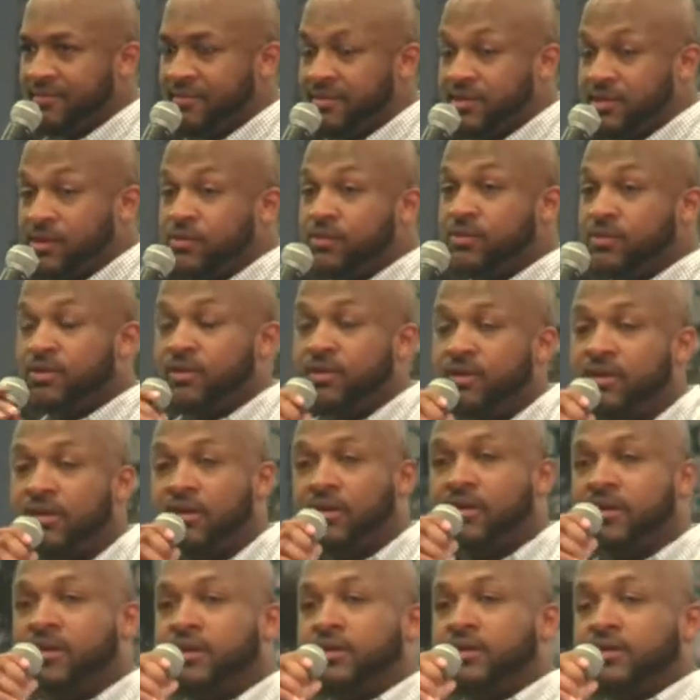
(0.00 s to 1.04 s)
So
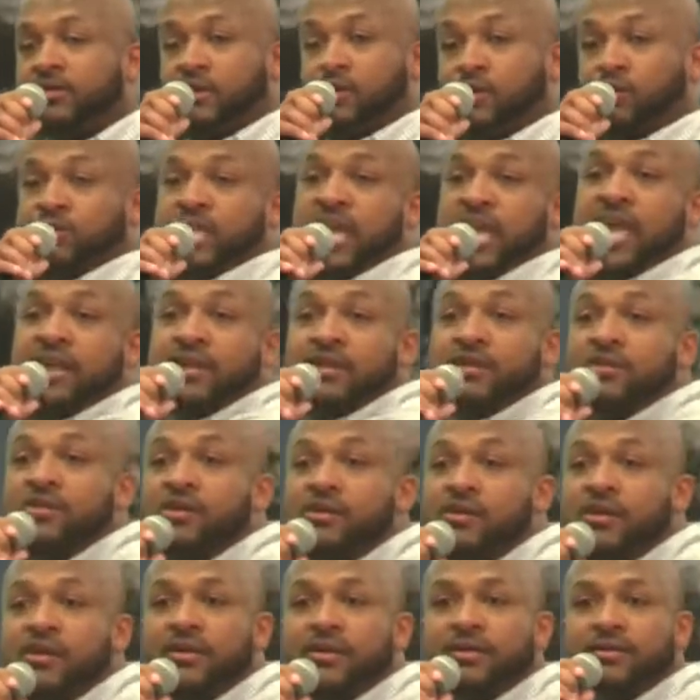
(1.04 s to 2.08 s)
don't take it to
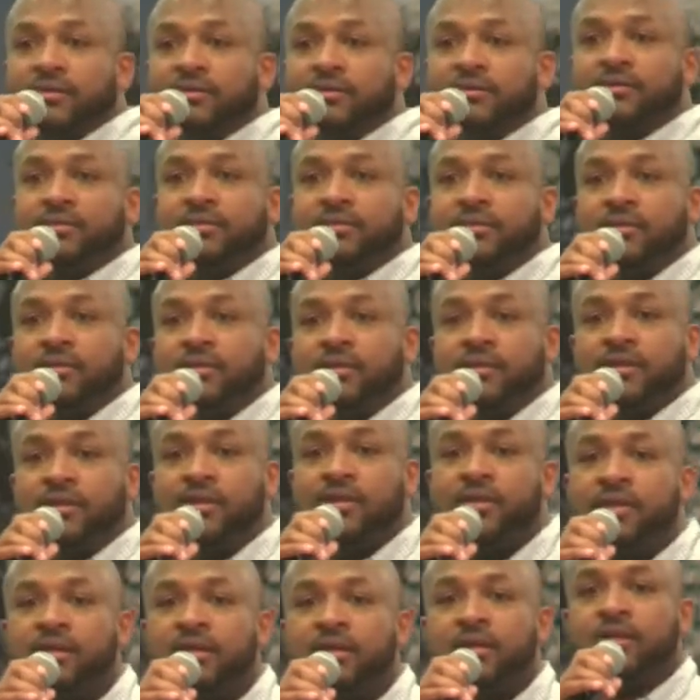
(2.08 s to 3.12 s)
court.
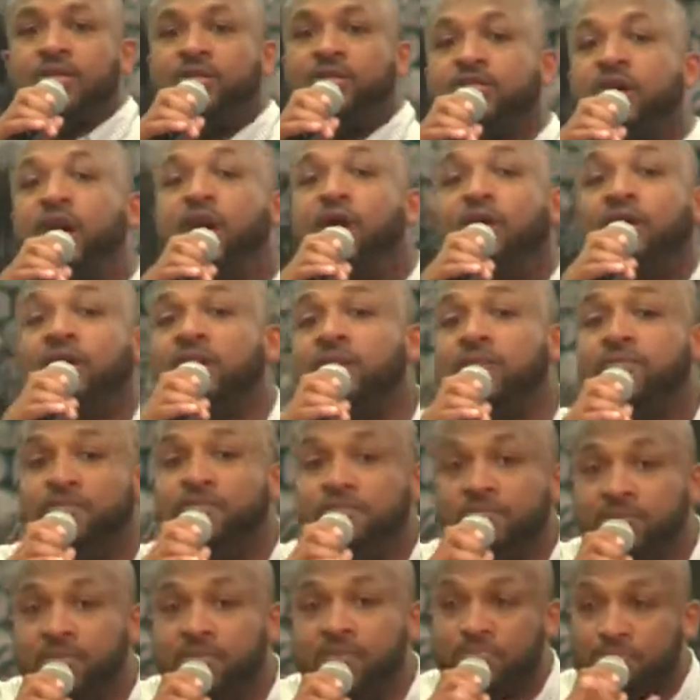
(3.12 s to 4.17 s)
Talk in
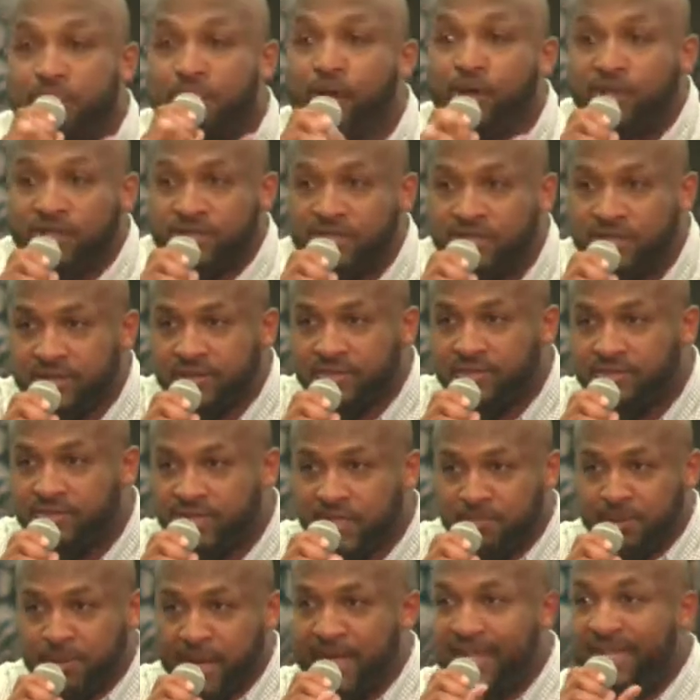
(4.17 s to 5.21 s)
person,
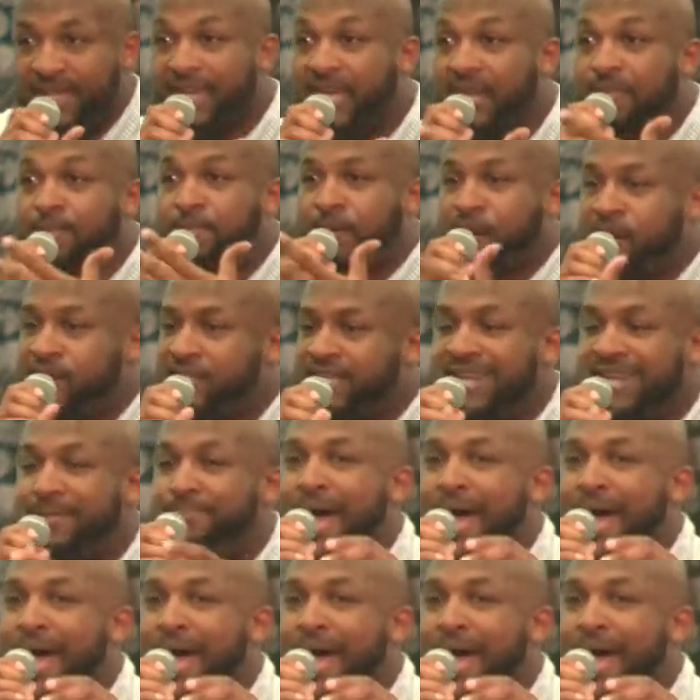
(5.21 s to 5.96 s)
debate in person. And the